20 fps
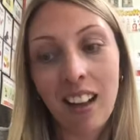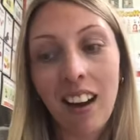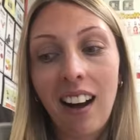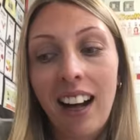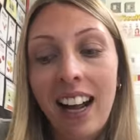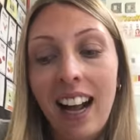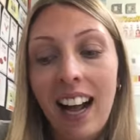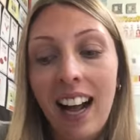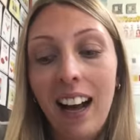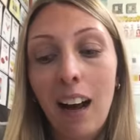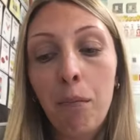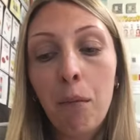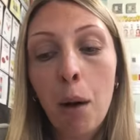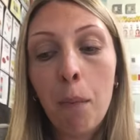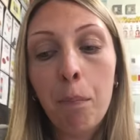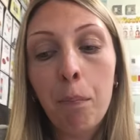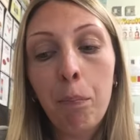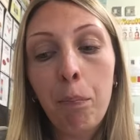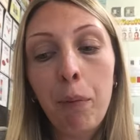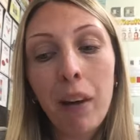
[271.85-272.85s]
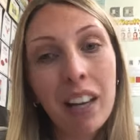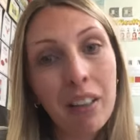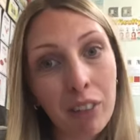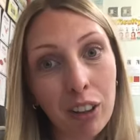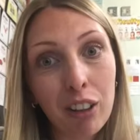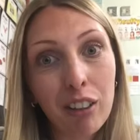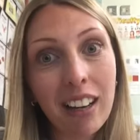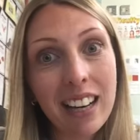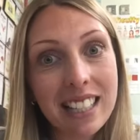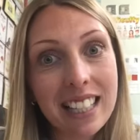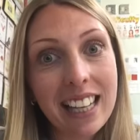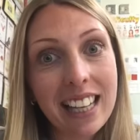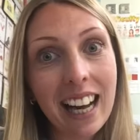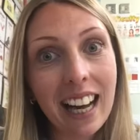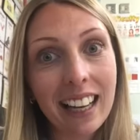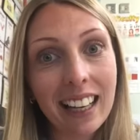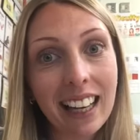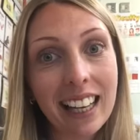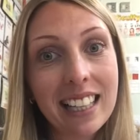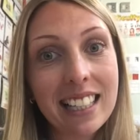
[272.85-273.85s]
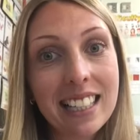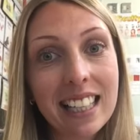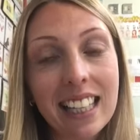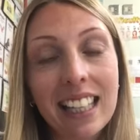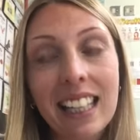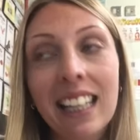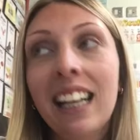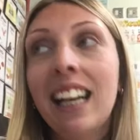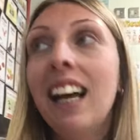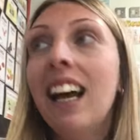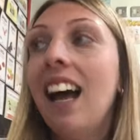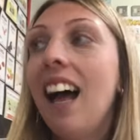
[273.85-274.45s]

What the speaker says: I am a bit of a crazy cat lady.